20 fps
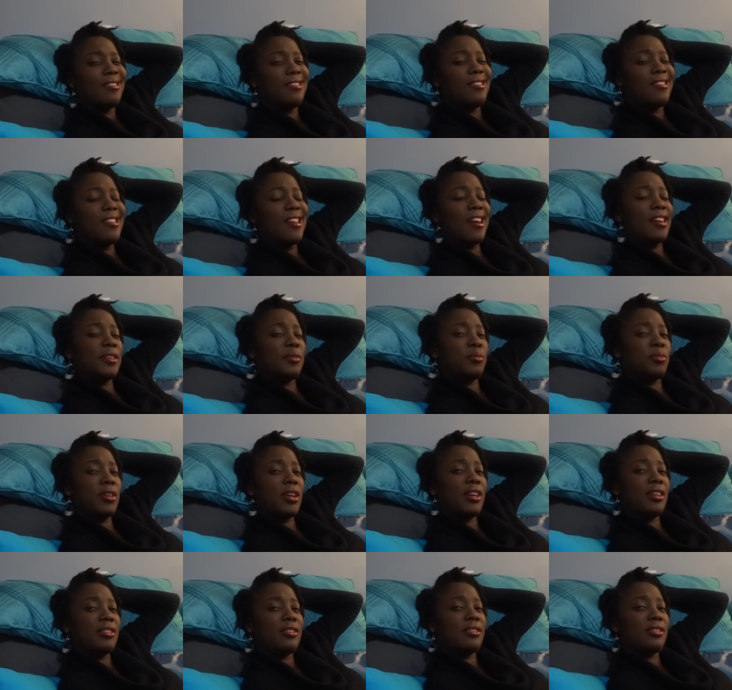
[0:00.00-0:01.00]
not
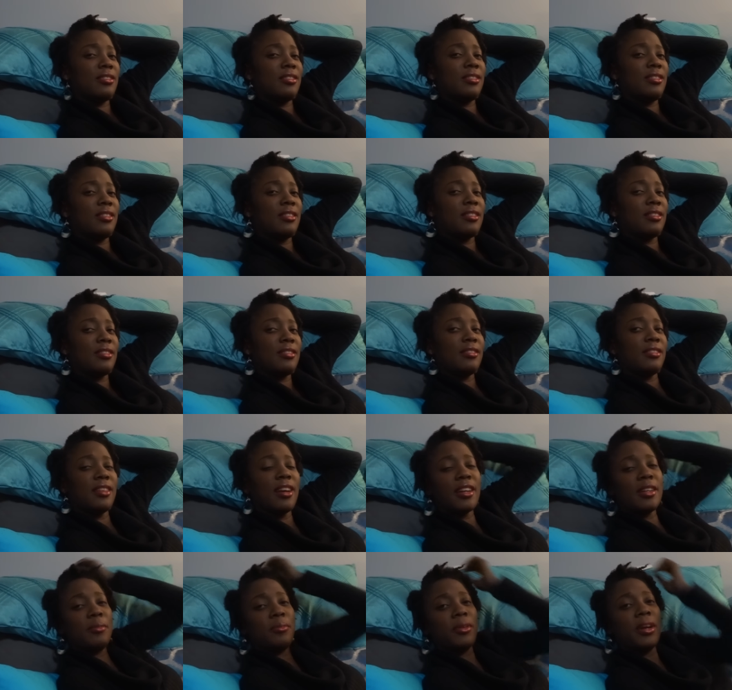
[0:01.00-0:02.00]
impressed.
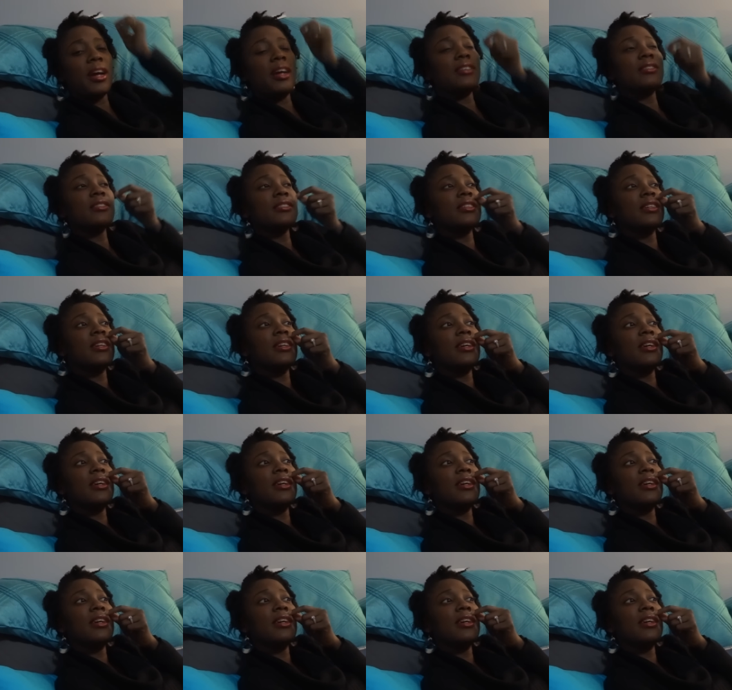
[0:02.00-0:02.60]
Not impressed.